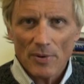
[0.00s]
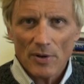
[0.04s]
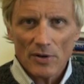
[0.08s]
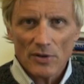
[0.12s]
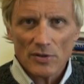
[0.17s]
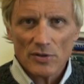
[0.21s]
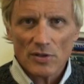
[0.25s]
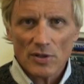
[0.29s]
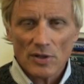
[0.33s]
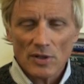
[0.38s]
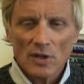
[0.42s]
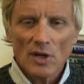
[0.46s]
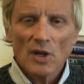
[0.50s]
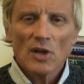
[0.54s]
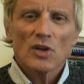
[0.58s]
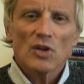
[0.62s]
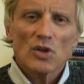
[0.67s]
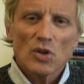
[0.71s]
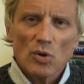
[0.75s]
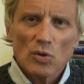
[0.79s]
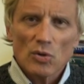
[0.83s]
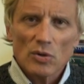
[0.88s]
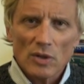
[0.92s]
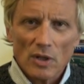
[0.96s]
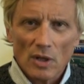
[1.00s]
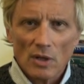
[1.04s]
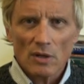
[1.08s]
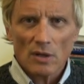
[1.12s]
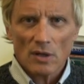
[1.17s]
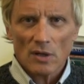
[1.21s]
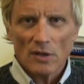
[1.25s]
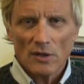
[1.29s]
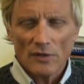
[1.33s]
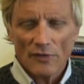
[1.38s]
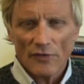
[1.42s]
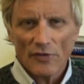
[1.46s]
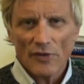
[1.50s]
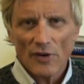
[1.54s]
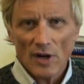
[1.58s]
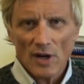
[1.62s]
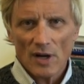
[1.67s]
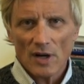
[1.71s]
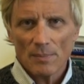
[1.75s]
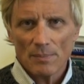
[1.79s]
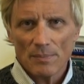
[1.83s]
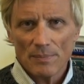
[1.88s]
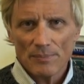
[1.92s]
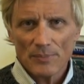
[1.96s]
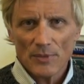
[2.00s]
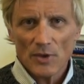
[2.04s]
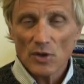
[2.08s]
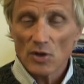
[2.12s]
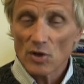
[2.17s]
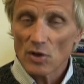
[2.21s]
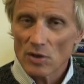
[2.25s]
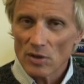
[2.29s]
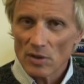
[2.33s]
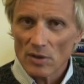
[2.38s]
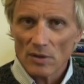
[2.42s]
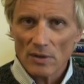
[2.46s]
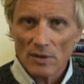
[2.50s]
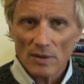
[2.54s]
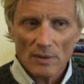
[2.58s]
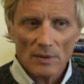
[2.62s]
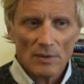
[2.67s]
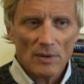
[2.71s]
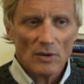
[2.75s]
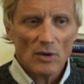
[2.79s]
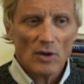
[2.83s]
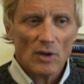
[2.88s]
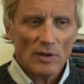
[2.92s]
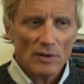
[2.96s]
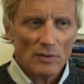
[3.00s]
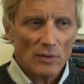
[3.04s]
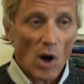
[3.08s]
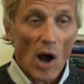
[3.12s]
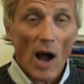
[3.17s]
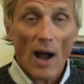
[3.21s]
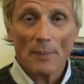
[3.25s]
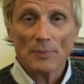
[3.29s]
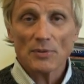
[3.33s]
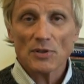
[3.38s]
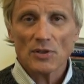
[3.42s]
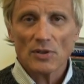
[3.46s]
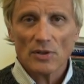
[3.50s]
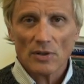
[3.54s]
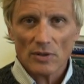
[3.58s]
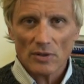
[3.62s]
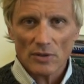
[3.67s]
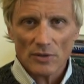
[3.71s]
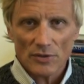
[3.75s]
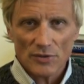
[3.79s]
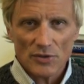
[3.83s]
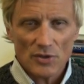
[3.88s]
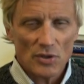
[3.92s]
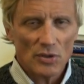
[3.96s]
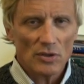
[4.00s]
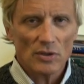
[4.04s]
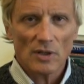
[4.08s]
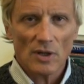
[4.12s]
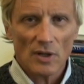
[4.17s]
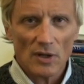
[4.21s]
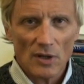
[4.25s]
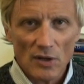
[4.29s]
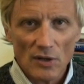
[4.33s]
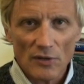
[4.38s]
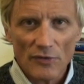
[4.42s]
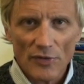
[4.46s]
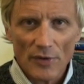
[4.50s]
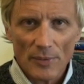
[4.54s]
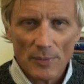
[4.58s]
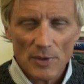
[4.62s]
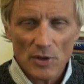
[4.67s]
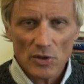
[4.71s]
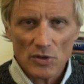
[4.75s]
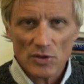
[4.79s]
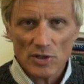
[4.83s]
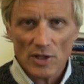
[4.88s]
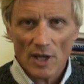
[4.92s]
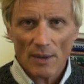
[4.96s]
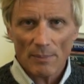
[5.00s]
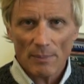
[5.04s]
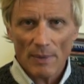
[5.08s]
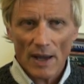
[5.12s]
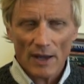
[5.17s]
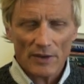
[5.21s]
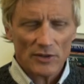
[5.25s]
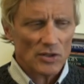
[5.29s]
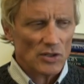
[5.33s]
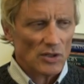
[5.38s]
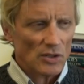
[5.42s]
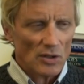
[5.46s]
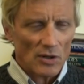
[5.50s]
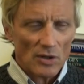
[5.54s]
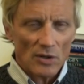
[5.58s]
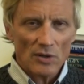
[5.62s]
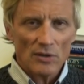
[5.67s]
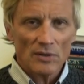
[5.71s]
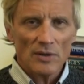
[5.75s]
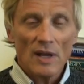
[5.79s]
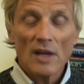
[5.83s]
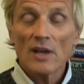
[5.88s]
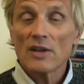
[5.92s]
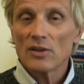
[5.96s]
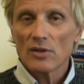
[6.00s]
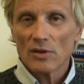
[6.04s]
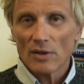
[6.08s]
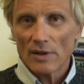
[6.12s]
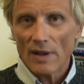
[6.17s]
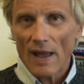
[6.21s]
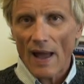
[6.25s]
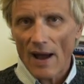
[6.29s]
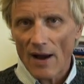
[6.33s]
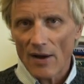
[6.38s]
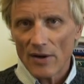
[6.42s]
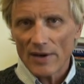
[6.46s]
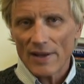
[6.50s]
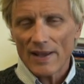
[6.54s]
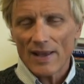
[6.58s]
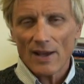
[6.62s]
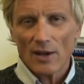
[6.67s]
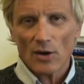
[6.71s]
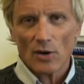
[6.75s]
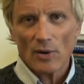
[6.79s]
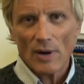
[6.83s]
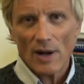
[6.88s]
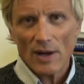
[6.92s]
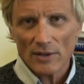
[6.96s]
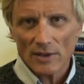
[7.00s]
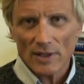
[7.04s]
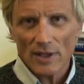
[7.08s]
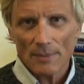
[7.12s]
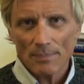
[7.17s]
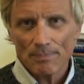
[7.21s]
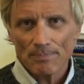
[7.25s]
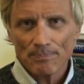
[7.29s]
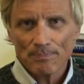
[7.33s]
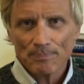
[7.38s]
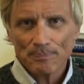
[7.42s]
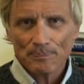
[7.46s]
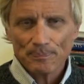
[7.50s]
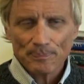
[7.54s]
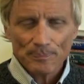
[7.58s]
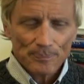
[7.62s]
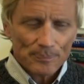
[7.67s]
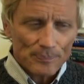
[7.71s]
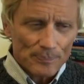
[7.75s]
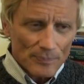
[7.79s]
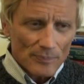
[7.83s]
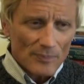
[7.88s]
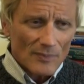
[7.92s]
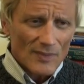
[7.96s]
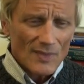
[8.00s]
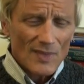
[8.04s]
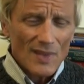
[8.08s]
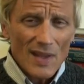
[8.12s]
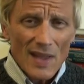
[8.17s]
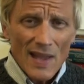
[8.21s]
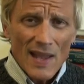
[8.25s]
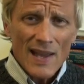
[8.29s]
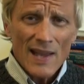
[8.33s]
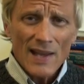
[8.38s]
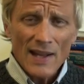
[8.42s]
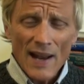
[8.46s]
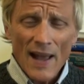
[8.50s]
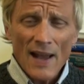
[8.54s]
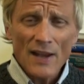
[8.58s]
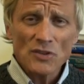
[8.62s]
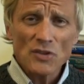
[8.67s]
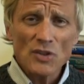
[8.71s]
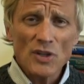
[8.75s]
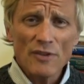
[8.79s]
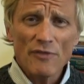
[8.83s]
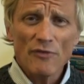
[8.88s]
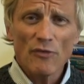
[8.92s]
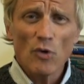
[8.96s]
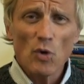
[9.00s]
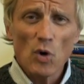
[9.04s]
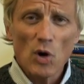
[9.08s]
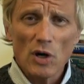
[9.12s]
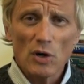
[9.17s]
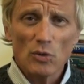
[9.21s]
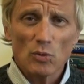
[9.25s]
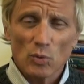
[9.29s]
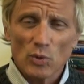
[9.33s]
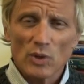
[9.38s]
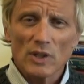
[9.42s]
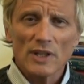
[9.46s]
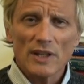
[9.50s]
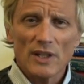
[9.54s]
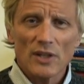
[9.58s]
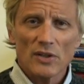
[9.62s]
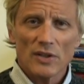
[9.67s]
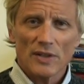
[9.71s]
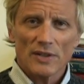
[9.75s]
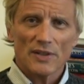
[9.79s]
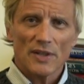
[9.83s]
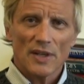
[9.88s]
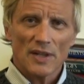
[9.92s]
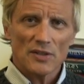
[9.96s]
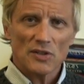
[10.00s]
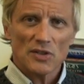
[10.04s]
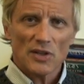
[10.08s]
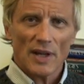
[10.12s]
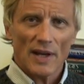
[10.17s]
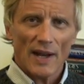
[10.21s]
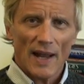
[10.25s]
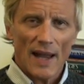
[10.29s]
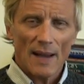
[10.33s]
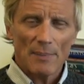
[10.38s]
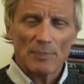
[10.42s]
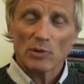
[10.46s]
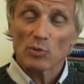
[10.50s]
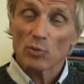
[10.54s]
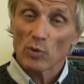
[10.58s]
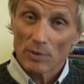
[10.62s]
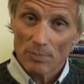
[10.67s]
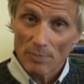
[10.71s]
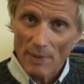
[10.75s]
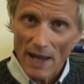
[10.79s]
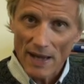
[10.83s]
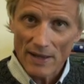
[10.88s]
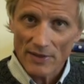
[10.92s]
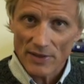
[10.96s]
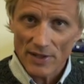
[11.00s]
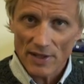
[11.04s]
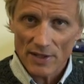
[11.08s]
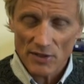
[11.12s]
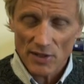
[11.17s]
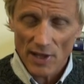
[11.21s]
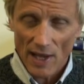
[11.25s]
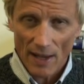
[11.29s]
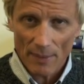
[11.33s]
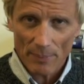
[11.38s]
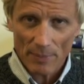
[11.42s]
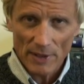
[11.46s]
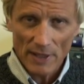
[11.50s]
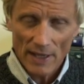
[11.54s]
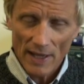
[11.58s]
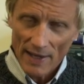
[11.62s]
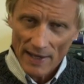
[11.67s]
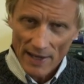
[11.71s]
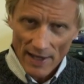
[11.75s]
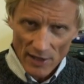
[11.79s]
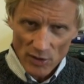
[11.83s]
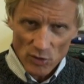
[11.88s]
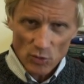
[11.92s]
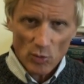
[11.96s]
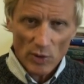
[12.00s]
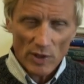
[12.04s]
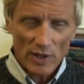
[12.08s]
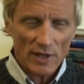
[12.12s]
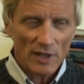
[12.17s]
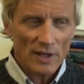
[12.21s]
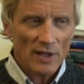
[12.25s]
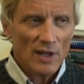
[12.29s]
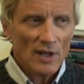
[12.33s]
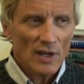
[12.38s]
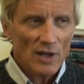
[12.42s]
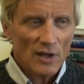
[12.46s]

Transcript: person, you learn from your obstacles, you learn from your setbacks, you learn how to get around them. And actually, four really good things can happen when bad things happen. And as we